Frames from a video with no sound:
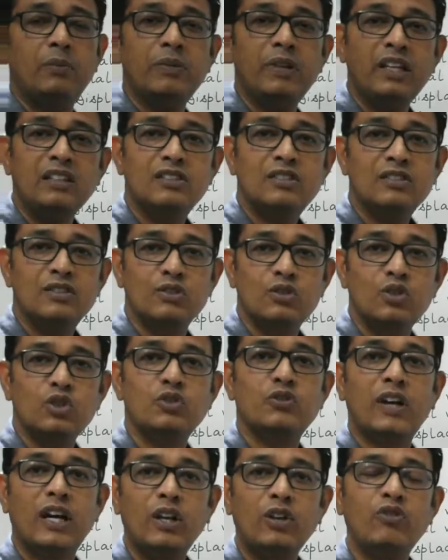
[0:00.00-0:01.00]
means whose
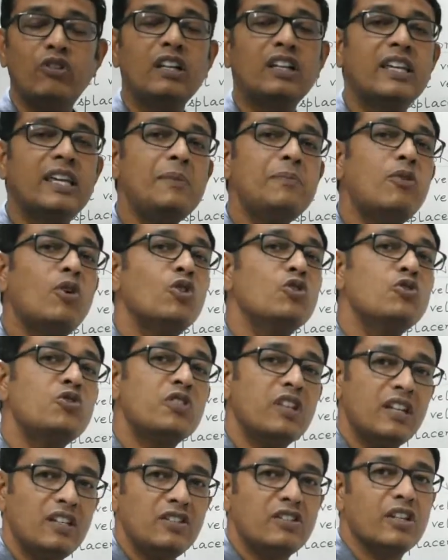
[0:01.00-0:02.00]
value will keep on
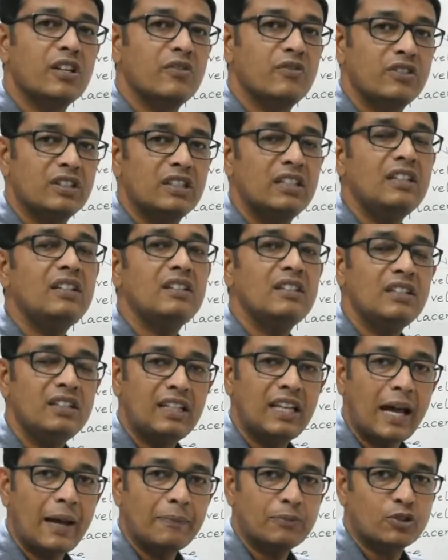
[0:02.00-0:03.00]
changing with the
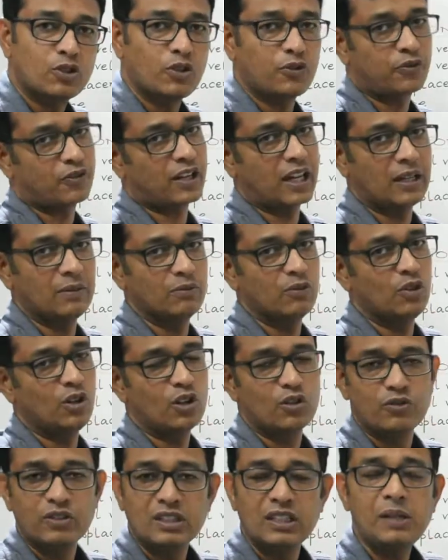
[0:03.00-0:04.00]
elapse of time
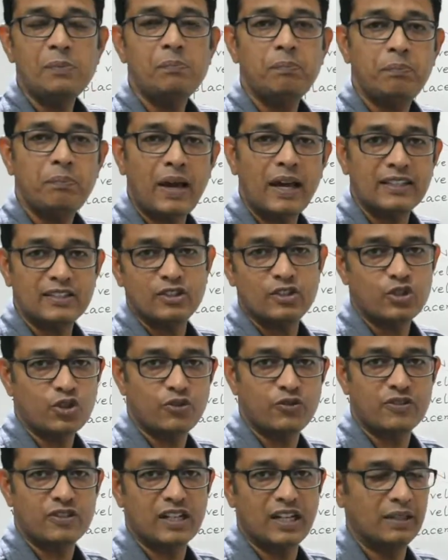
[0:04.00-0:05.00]
or with the passage
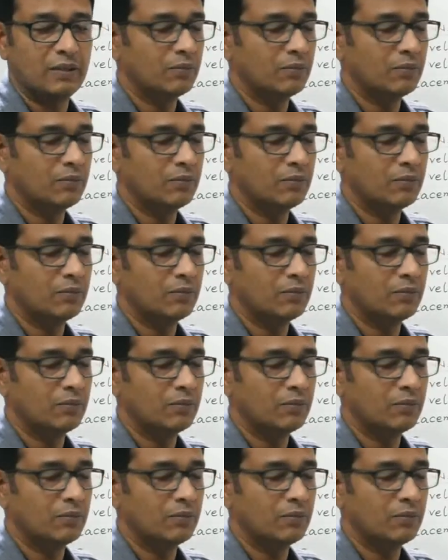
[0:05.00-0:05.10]
of time,